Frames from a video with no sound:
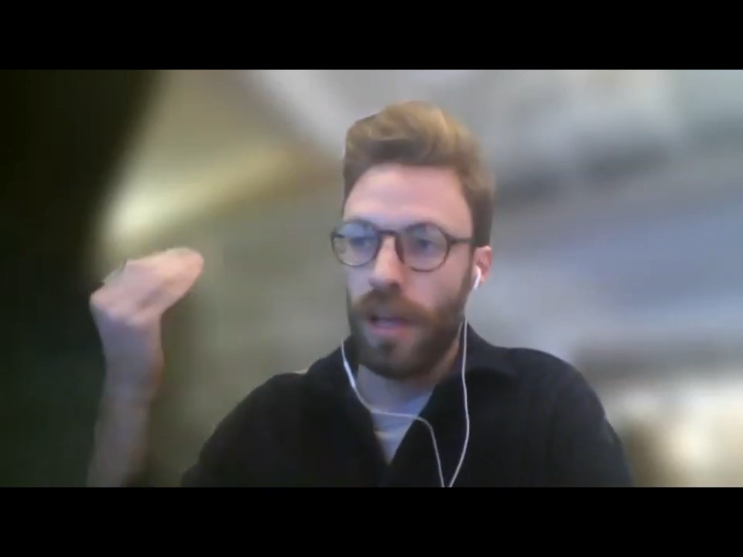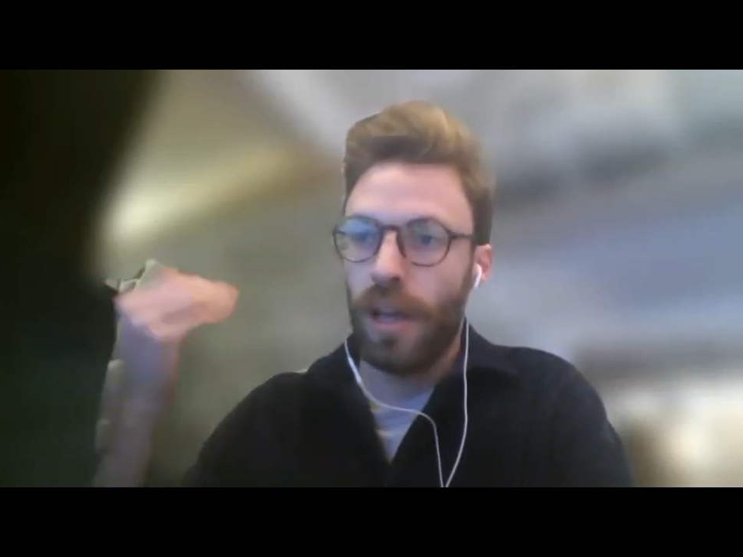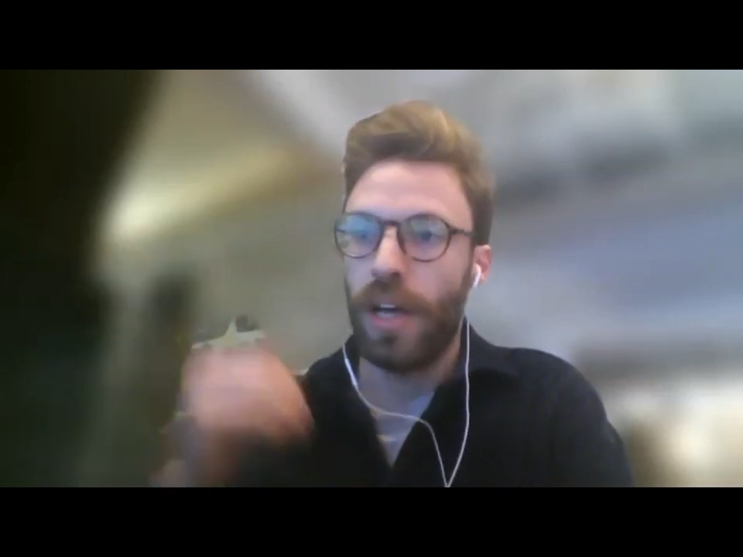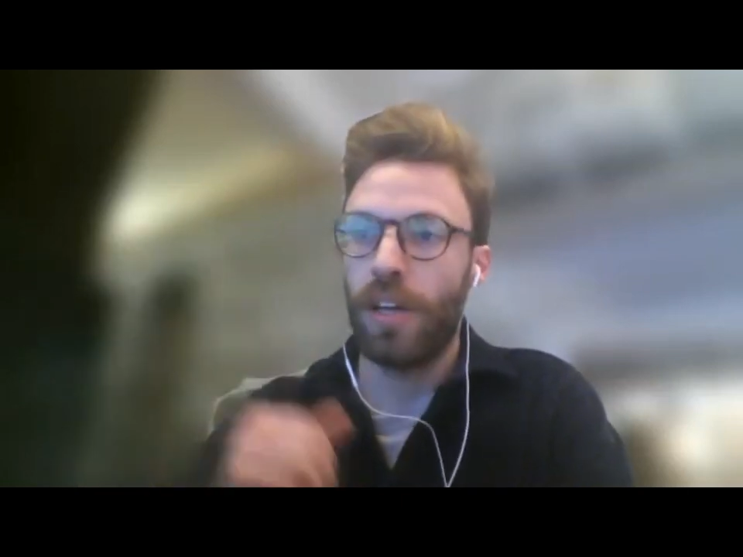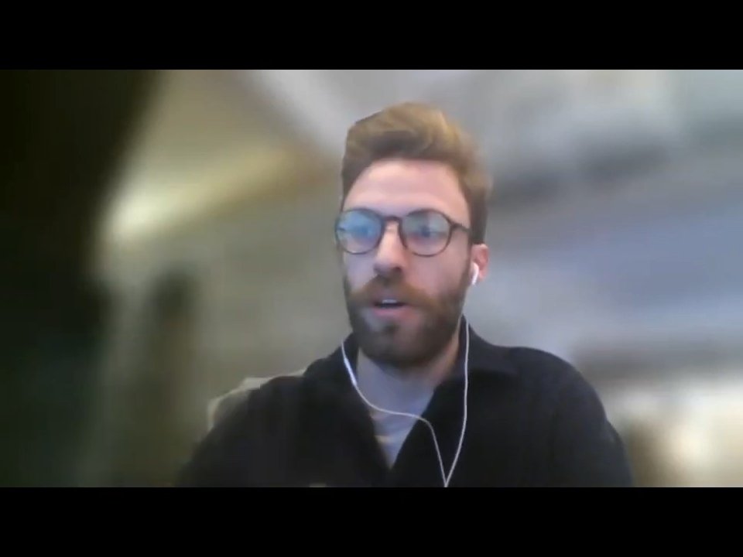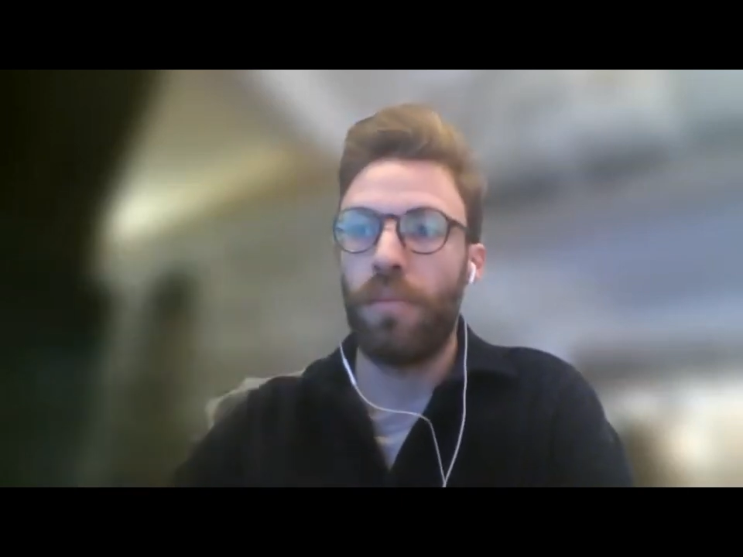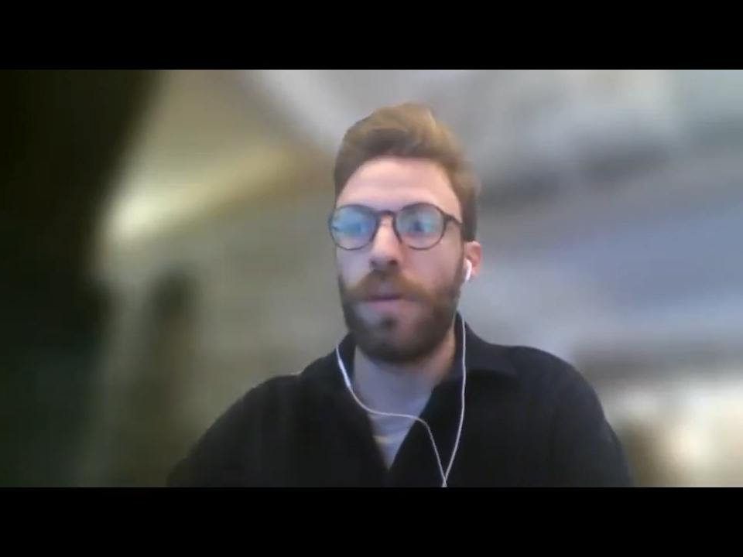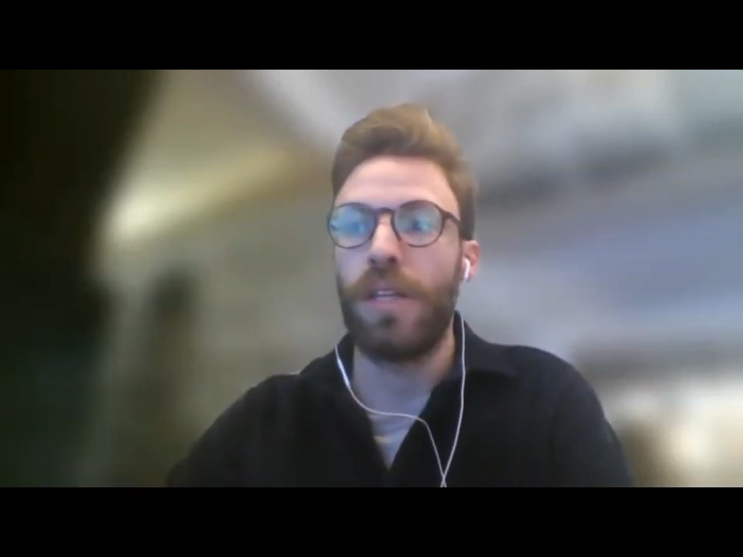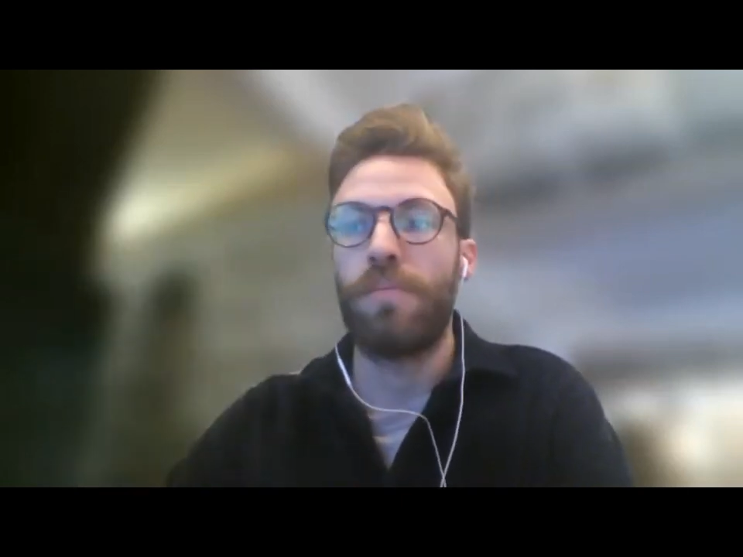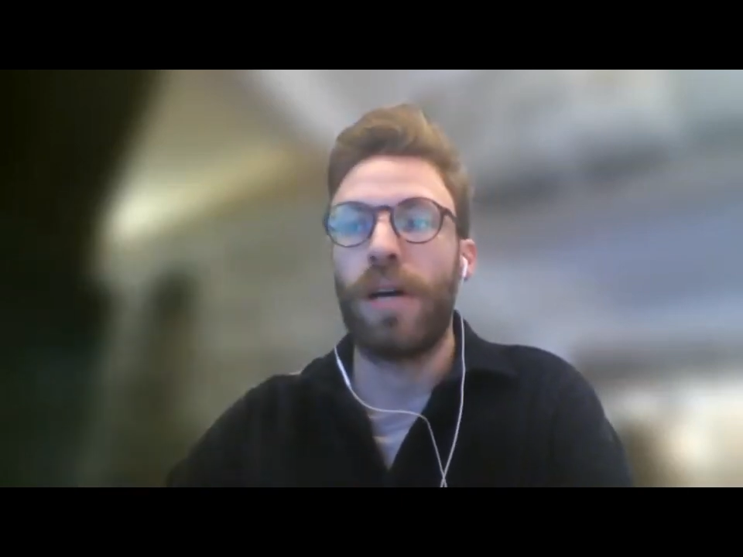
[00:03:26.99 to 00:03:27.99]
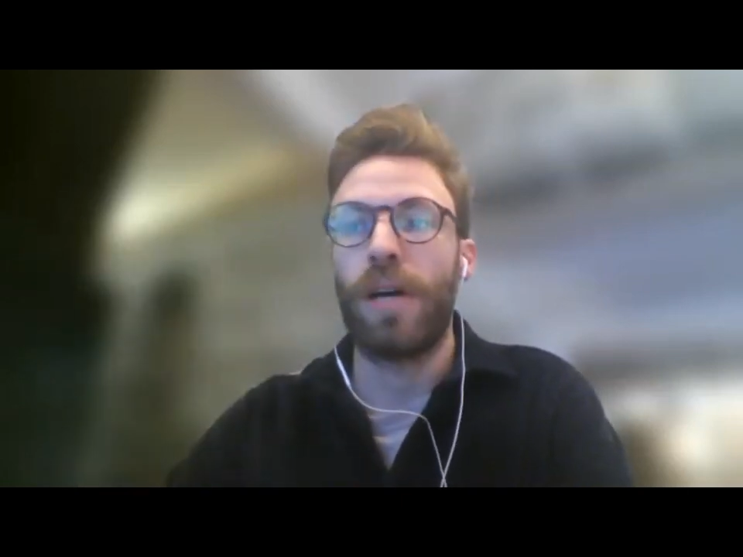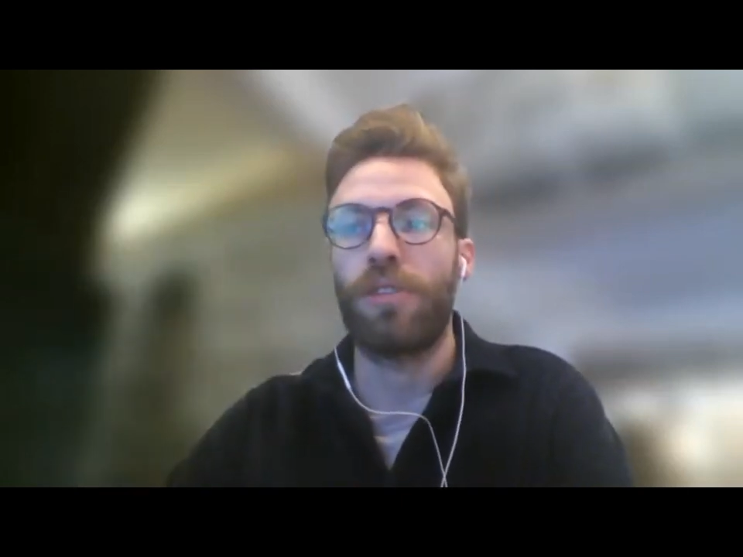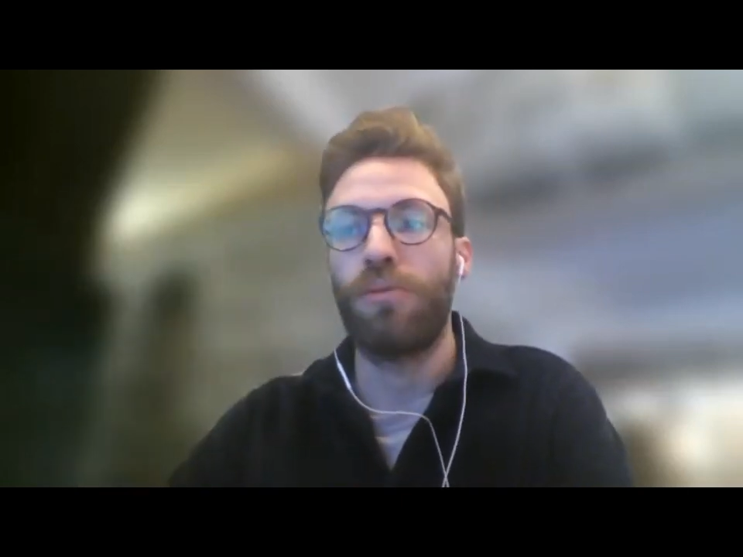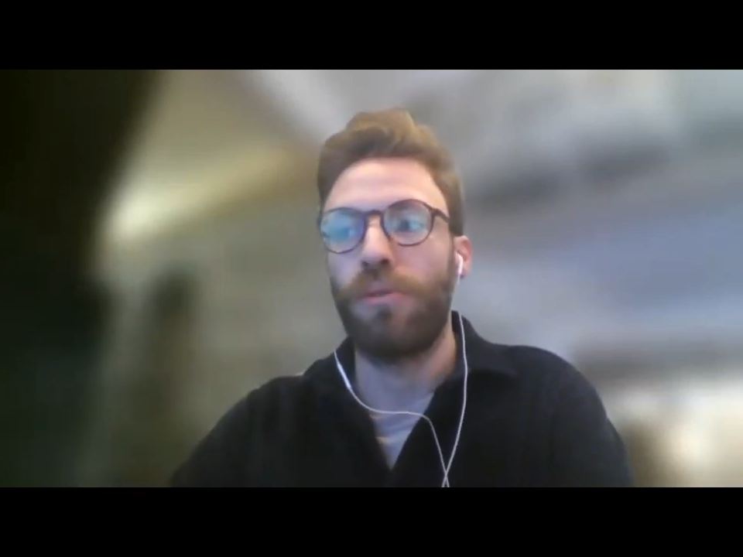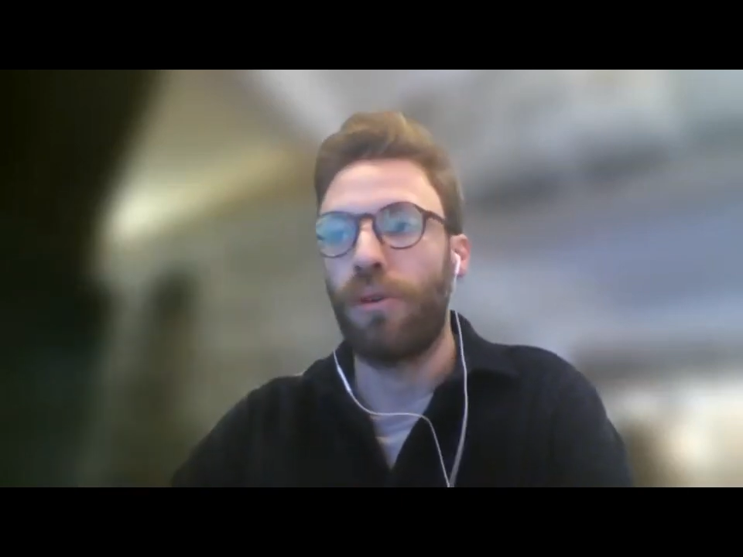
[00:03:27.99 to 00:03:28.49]
higher up, it's back
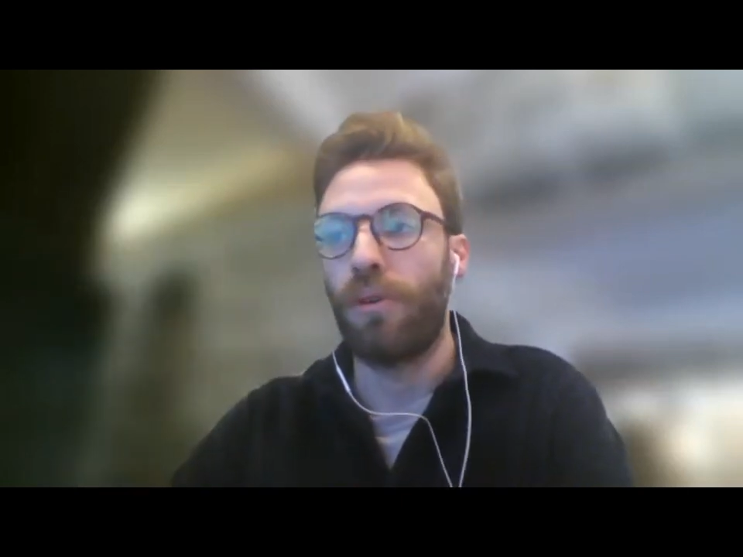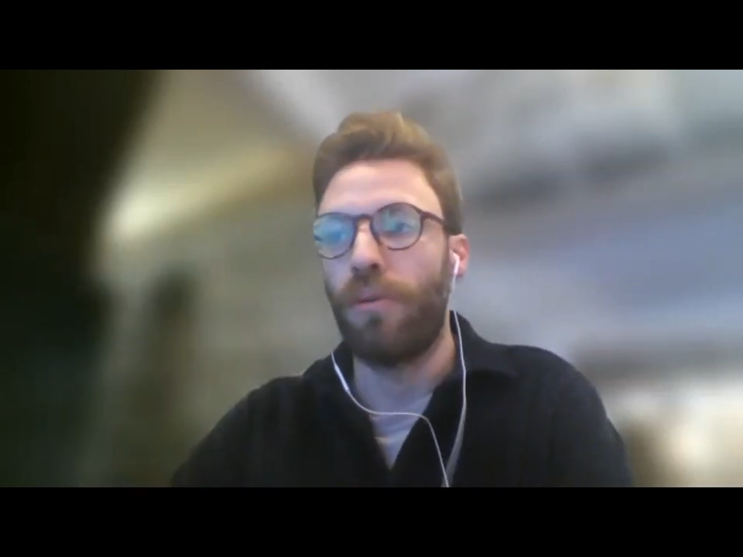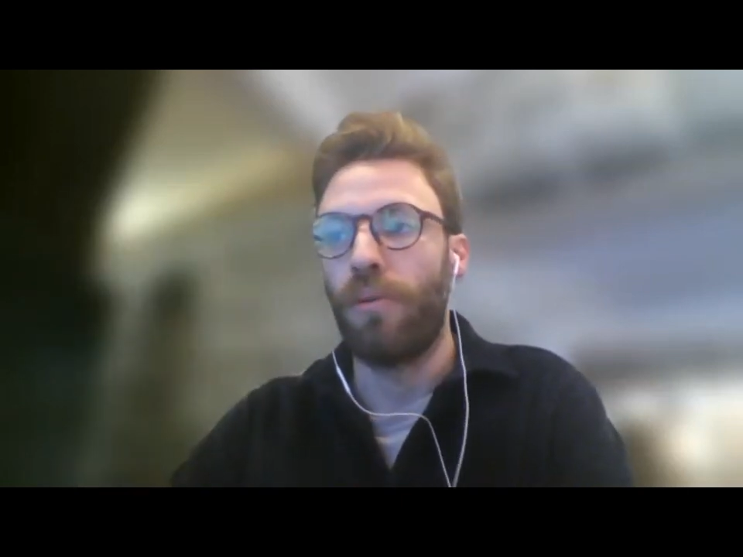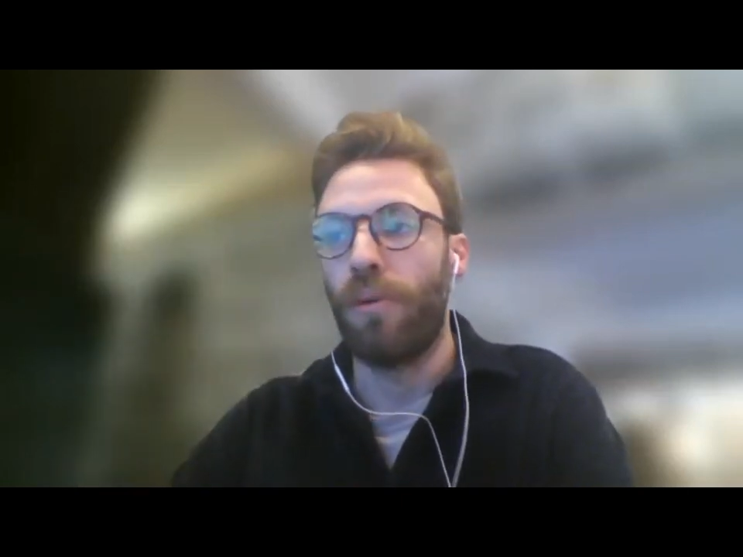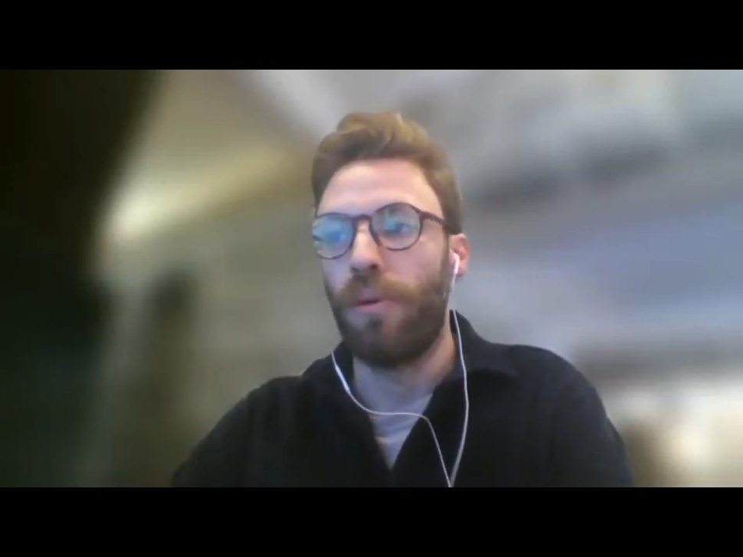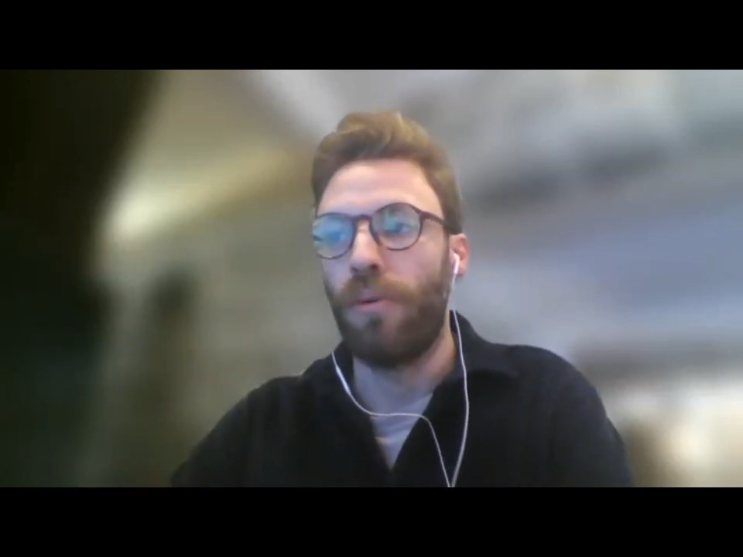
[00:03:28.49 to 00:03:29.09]
to a,